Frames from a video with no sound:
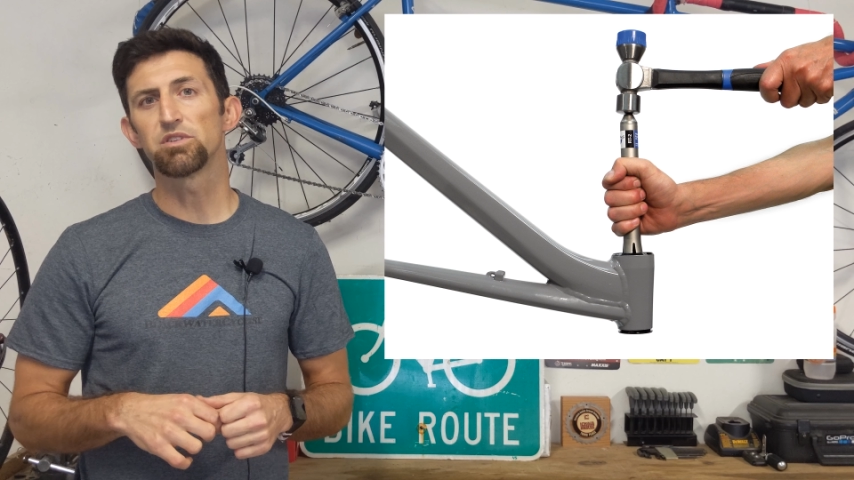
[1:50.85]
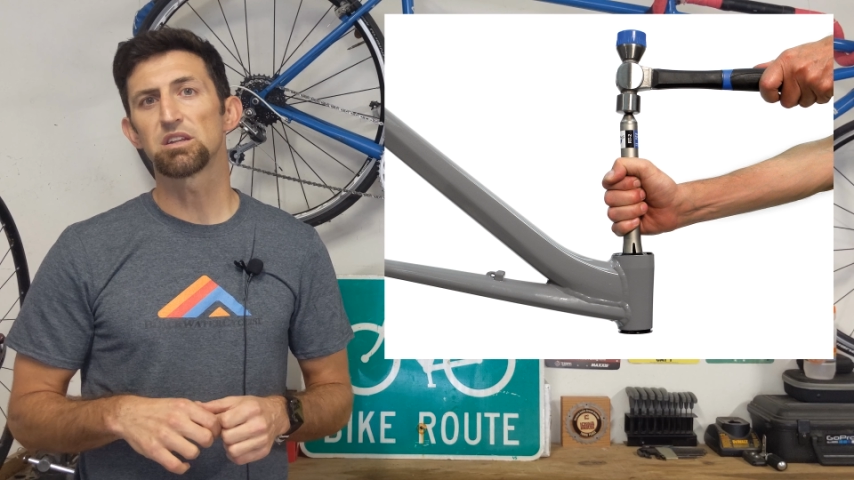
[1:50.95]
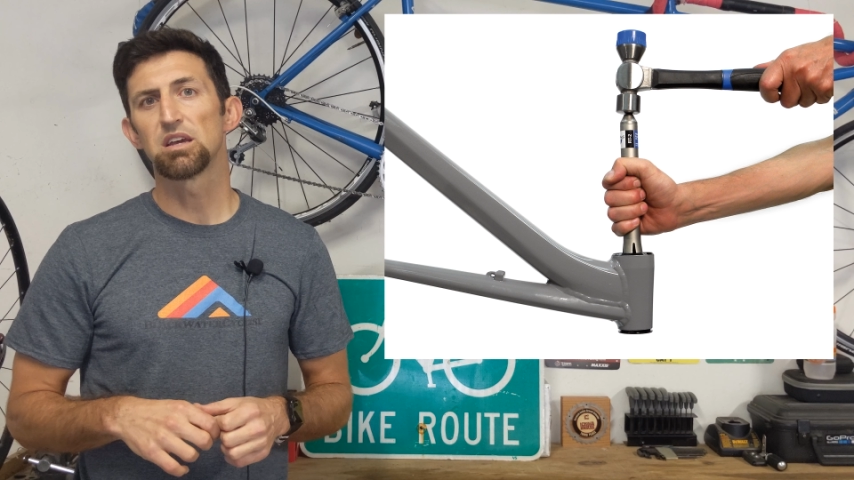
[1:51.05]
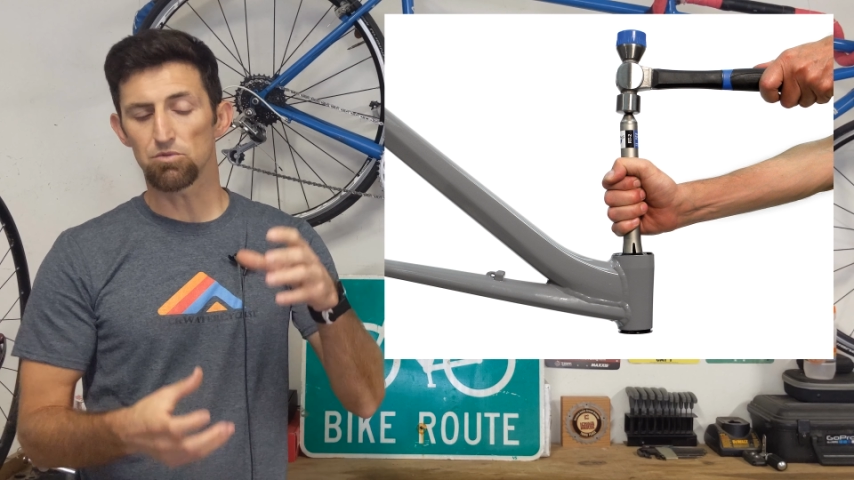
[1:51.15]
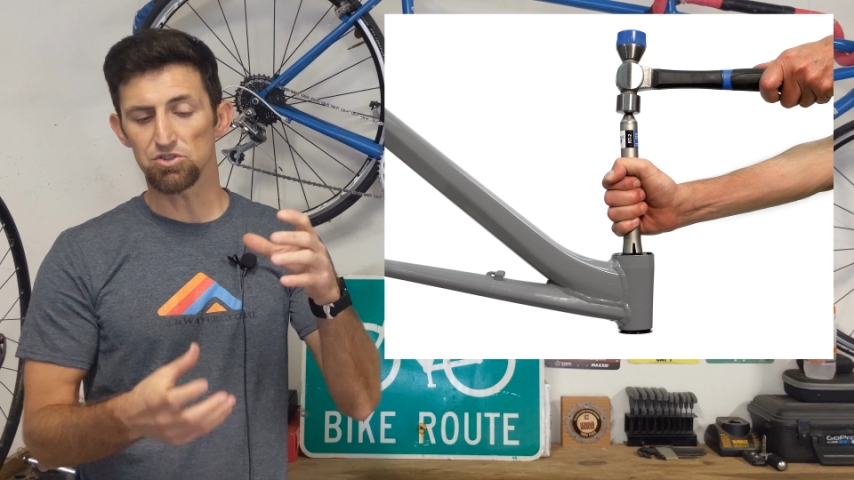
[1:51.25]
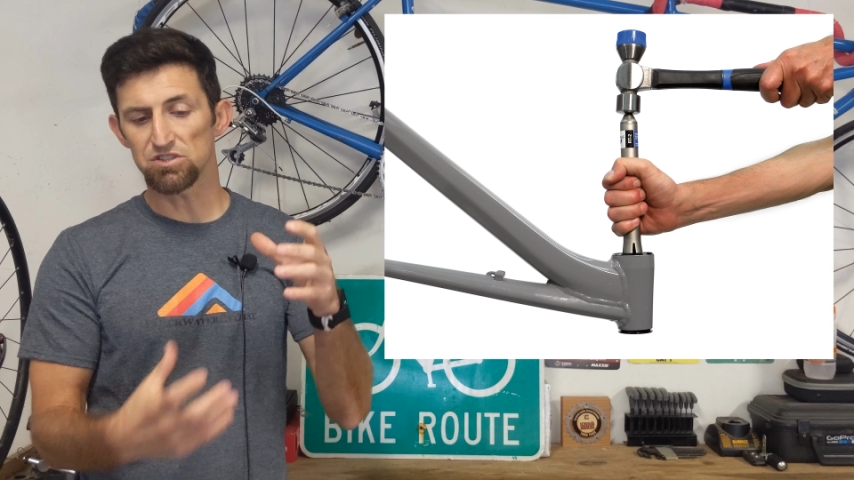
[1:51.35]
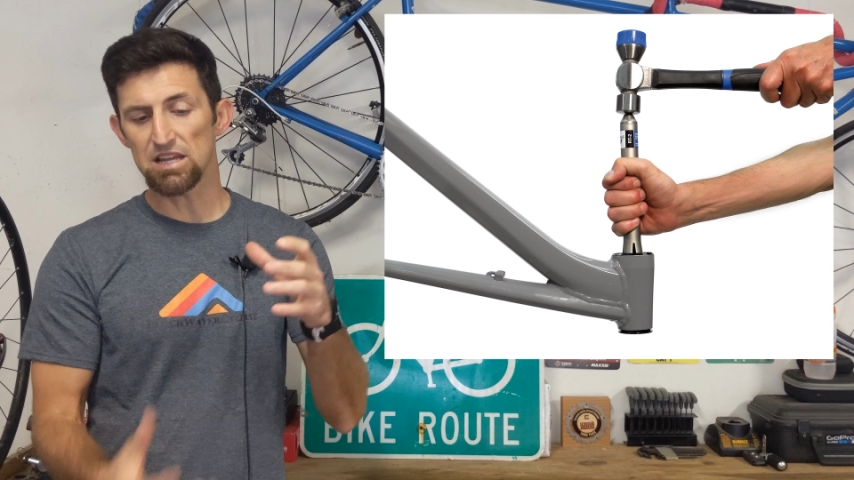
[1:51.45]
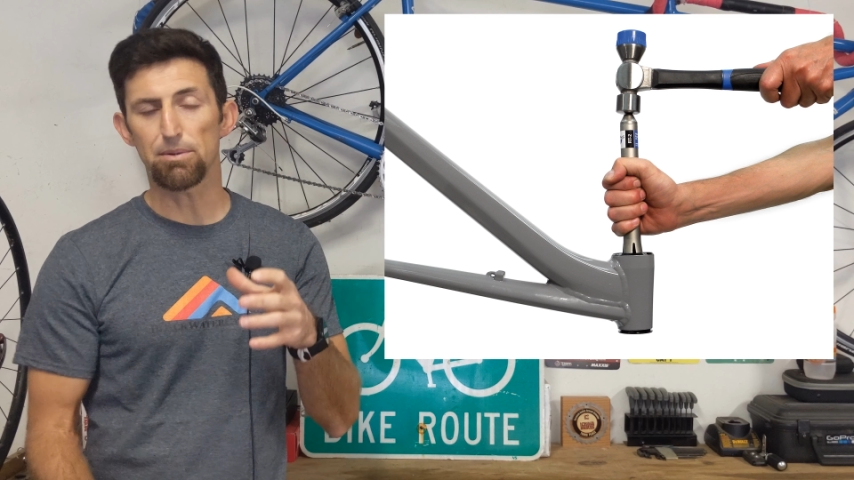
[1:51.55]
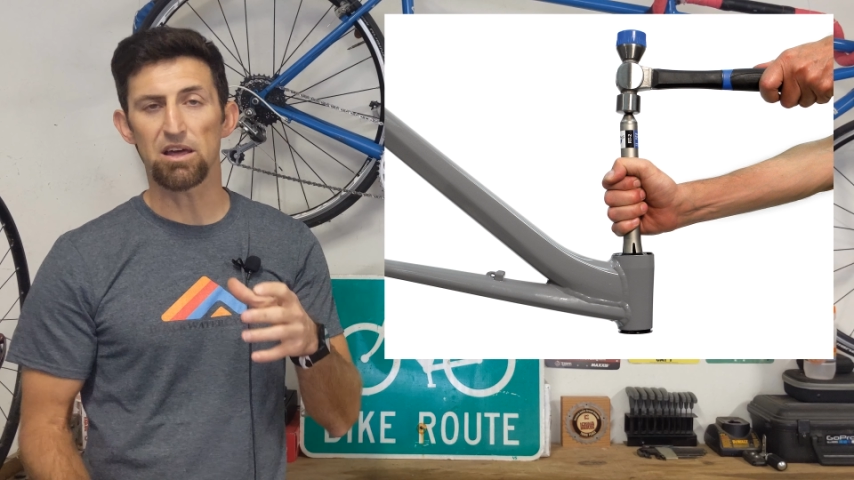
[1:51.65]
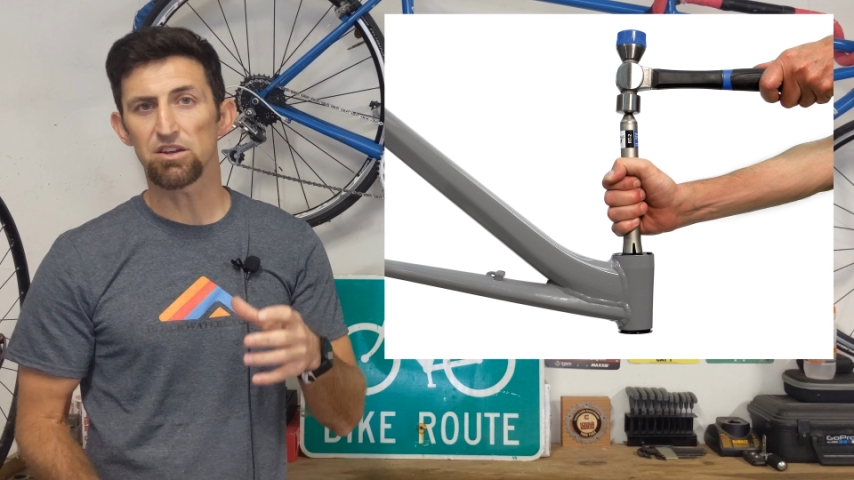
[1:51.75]
it. And once you
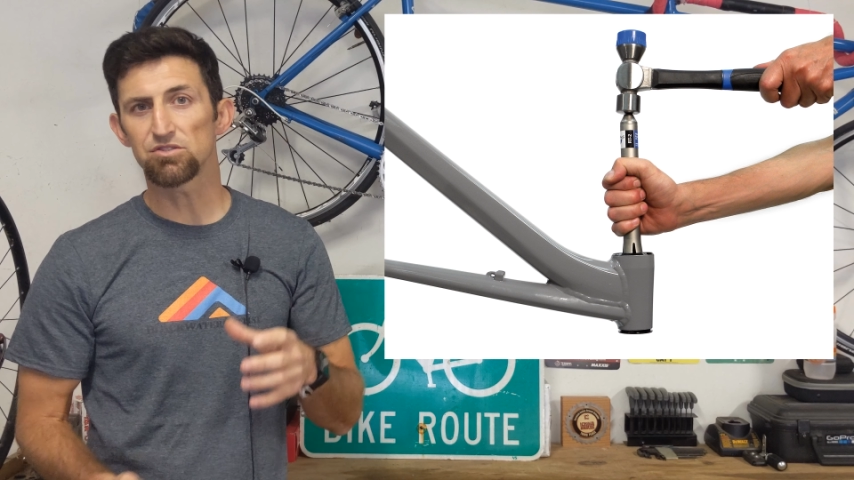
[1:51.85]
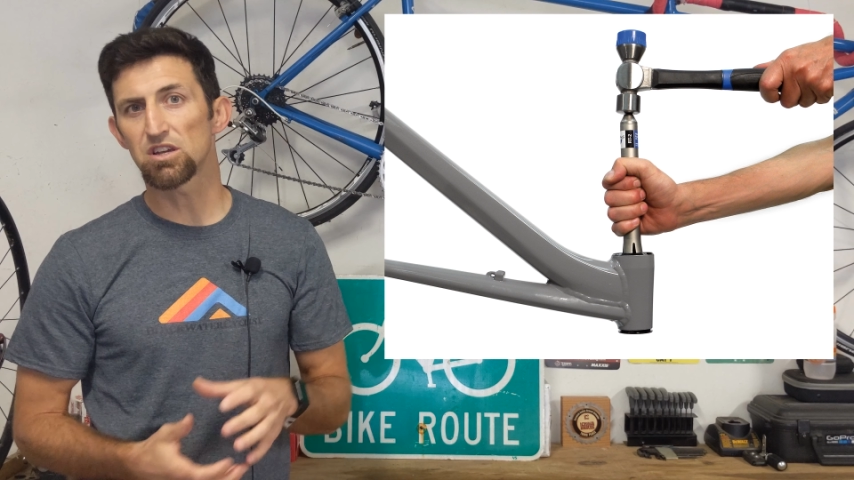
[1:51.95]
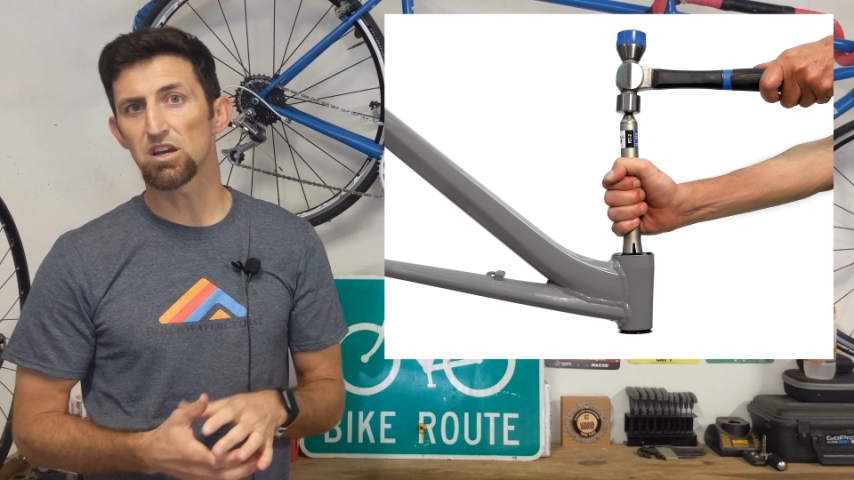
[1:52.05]
tap out those